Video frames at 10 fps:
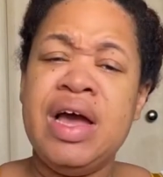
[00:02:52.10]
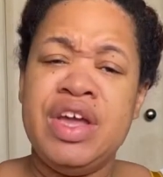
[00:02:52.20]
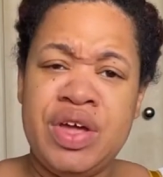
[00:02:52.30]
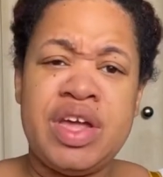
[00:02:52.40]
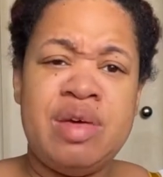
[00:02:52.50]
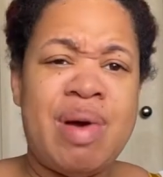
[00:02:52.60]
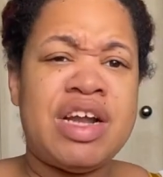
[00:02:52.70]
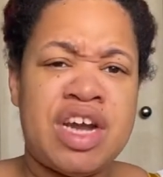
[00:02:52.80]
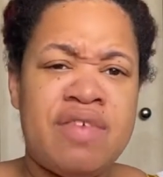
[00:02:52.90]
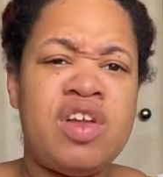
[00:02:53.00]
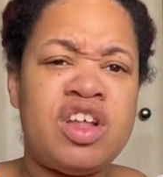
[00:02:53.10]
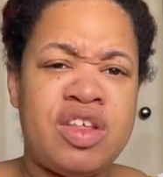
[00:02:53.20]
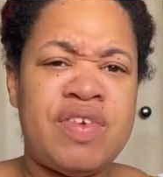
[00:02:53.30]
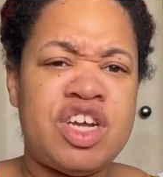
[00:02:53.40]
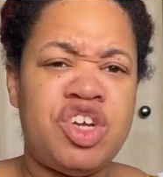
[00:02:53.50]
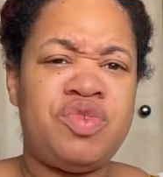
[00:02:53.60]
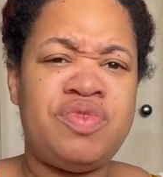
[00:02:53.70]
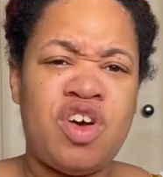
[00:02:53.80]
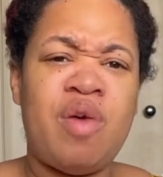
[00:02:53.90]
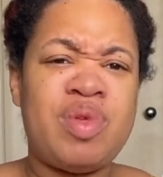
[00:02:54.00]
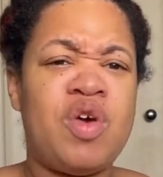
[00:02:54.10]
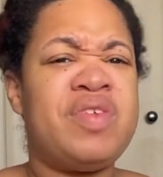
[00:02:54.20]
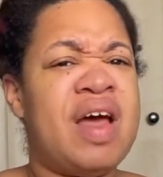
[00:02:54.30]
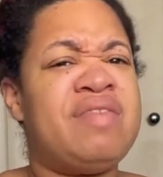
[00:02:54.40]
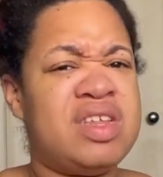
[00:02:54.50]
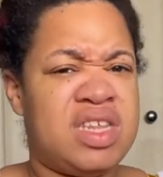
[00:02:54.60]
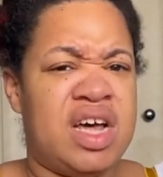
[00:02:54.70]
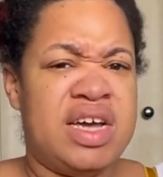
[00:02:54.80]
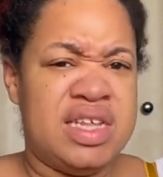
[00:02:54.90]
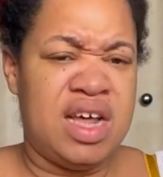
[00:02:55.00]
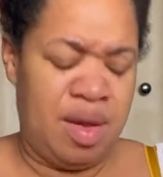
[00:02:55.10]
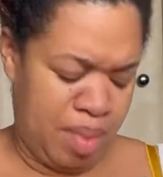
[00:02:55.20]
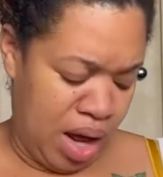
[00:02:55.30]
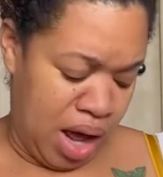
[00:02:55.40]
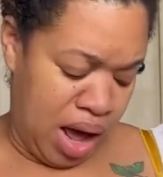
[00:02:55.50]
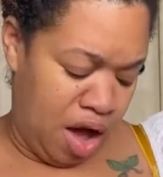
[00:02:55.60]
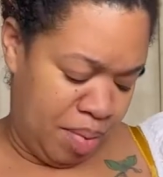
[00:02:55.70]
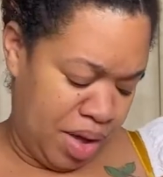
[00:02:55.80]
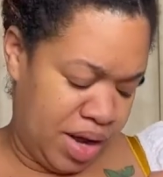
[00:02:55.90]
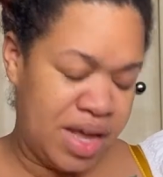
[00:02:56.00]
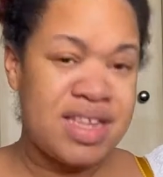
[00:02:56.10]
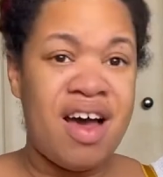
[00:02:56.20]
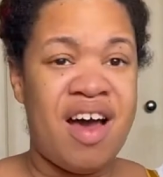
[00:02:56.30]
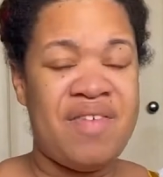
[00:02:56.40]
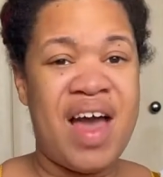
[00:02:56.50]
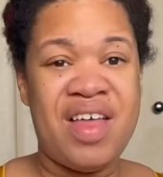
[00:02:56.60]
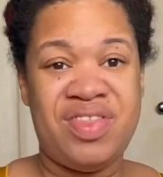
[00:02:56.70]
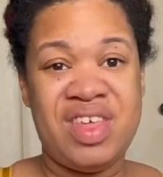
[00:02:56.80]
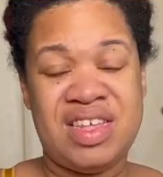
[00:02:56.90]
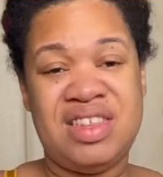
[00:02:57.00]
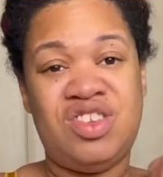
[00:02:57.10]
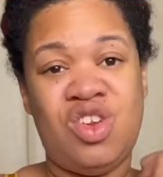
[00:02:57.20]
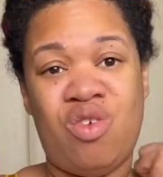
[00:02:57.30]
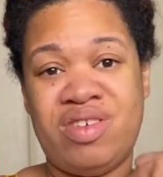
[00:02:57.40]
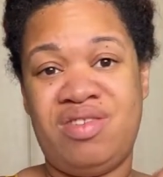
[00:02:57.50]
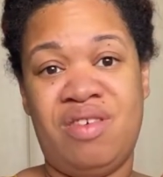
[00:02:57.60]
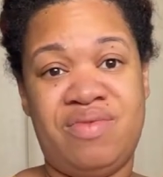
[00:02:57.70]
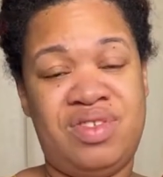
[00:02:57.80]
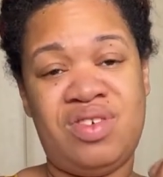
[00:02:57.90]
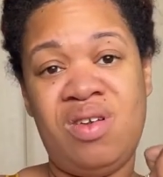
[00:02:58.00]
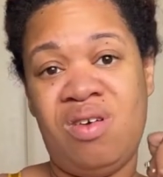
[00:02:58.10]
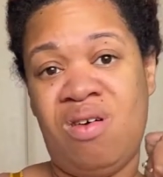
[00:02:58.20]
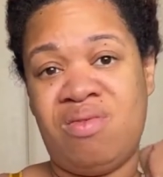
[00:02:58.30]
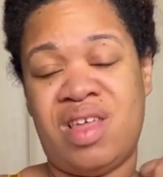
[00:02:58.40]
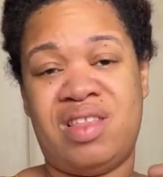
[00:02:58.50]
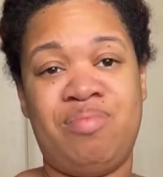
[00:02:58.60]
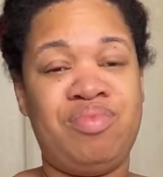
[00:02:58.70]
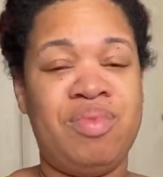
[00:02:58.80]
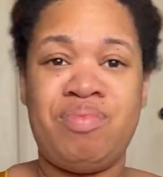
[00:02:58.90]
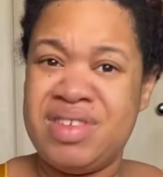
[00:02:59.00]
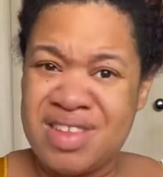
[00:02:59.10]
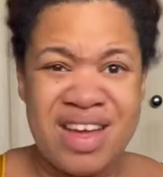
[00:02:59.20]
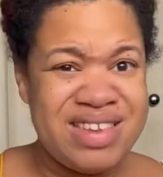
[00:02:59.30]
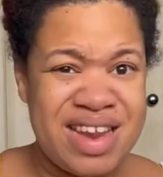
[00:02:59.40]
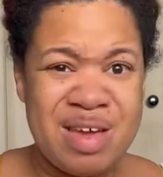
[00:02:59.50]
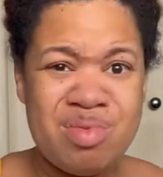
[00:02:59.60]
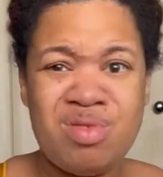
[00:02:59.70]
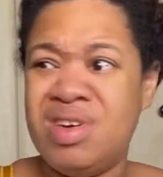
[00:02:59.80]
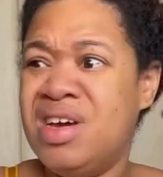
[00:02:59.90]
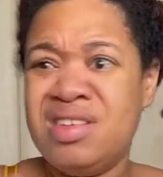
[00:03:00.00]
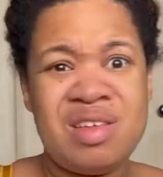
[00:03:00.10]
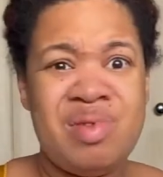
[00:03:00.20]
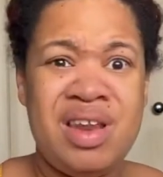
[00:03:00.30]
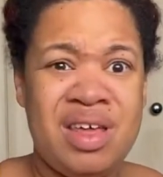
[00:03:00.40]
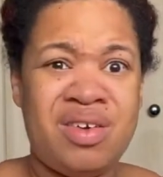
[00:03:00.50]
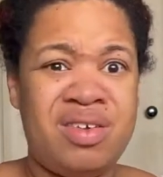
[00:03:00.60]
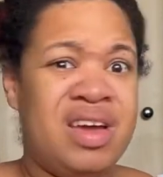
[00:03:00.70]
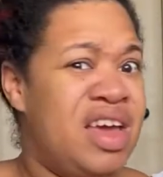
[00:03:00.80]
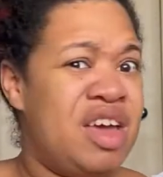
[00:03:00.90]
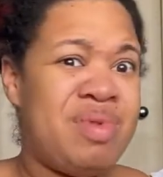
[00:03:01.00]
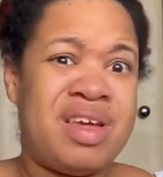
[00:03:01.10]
you can imagine I have lots of issues with tops. I often have to size up. I'll be honest, I've had this Dolores top for so long that the size label completely gone. It could be a